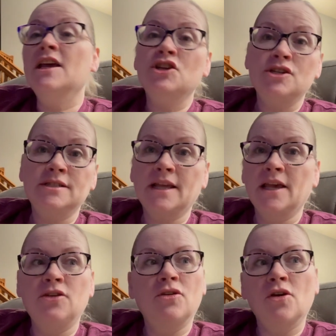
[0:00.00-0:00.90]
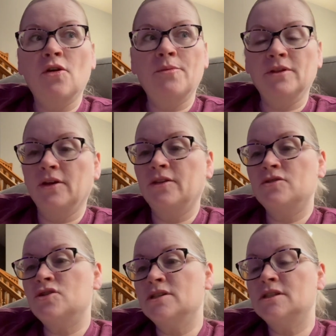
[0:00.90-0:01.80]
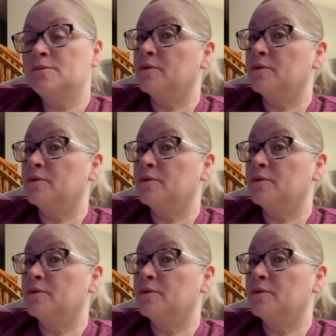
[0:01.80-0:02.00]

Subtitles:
She's like, you can go up and look at the dresses,